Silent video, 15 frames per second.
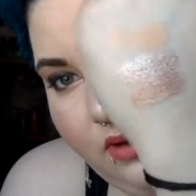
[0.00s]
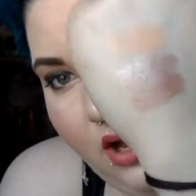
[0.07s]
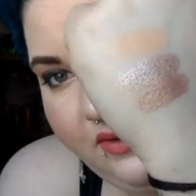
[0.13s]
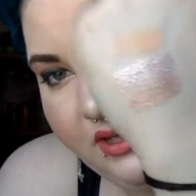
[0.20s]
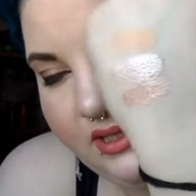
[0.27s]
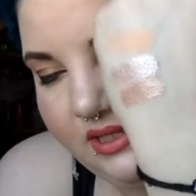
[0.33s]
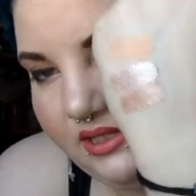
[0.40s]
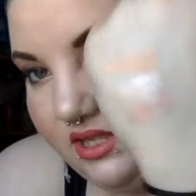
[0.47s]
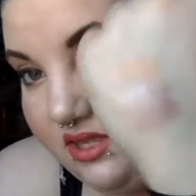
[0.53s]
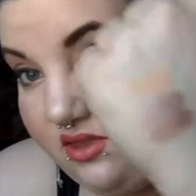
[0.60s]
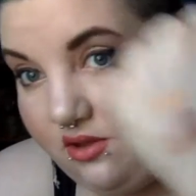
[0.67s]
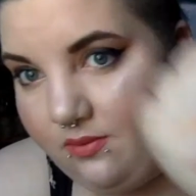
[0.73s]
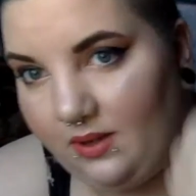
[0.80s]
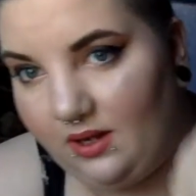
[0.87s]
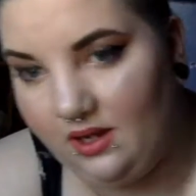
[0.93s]
Obviously, it's the
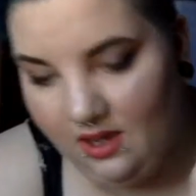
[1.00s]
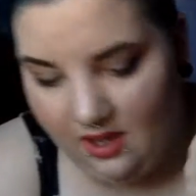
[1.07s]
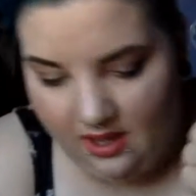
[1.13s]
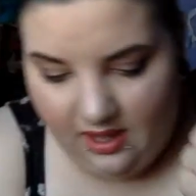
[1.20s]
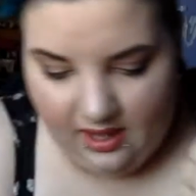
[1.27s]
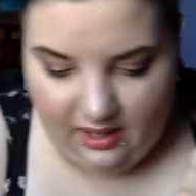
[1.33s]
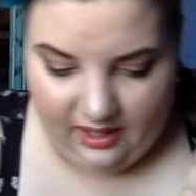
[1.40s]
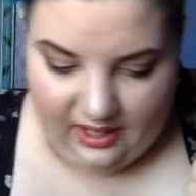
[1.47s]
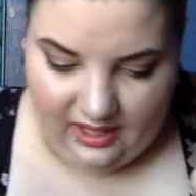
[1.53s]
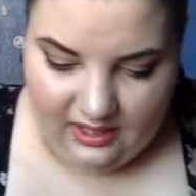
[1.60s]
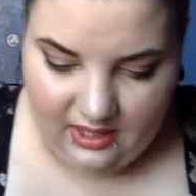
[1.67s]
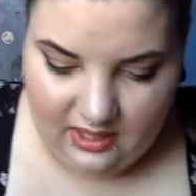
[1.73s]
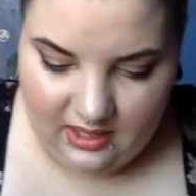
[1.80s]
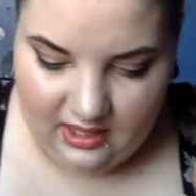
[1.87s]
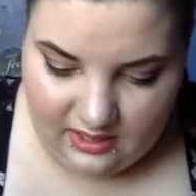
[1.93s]
third one. Alright,
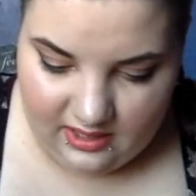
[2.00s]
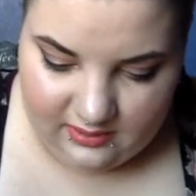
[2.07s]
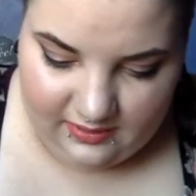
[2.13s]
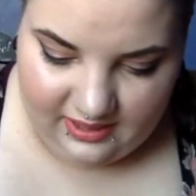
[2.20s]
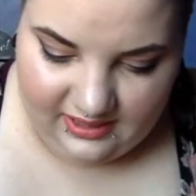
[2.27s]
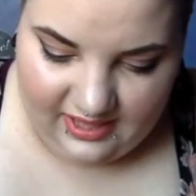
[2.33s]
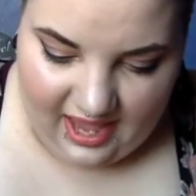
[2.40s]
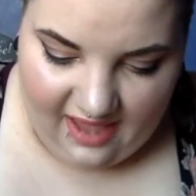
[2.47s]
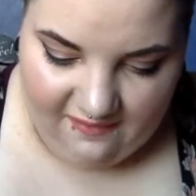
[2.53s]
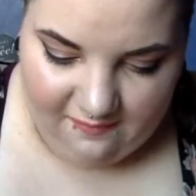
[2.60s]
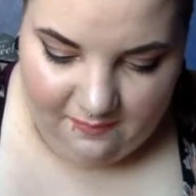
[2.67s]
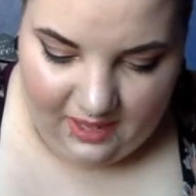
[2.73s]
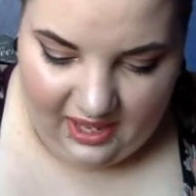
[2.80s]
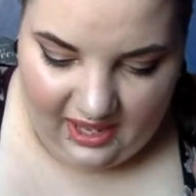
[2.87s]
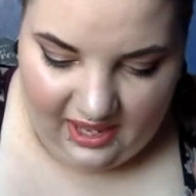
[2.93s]
and then the next one is Half
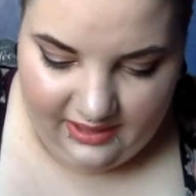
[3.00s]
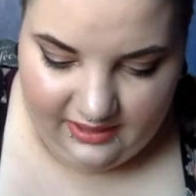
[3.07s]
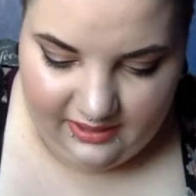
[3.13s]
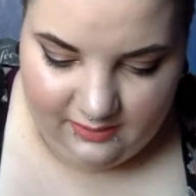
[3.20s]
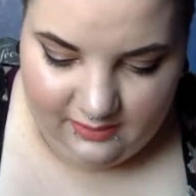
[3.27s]
Baked,